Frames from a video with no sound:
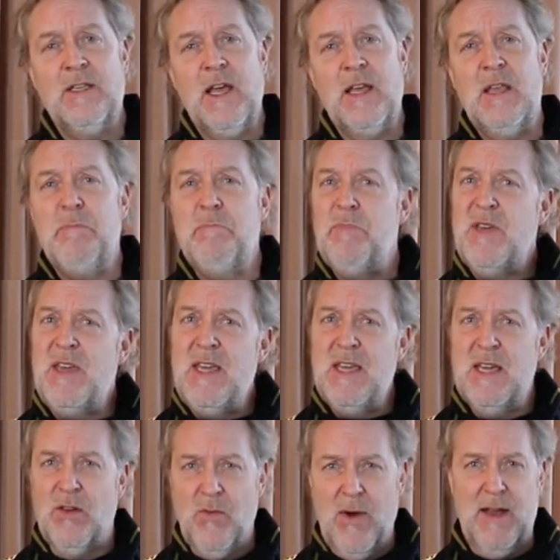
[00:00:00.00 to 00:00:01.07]
say the
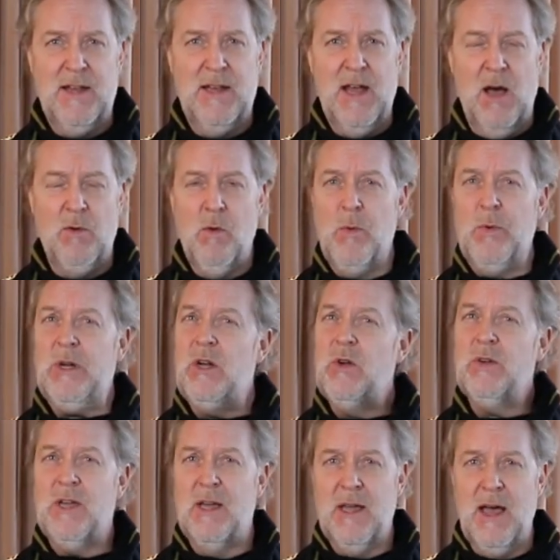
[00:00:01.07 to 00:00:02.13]
peak right now, what we're
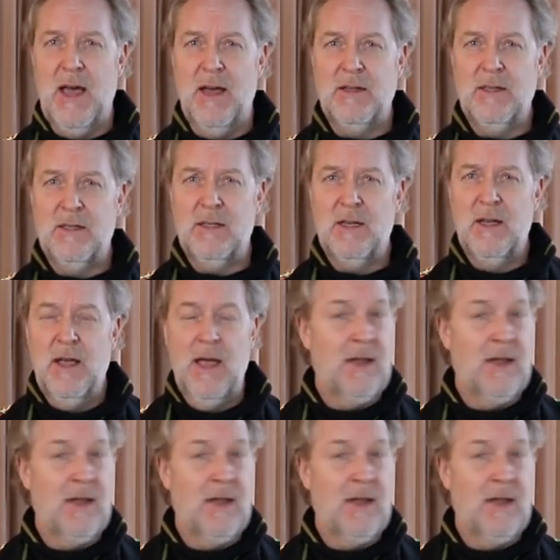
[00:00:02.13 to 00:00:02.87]
looking at,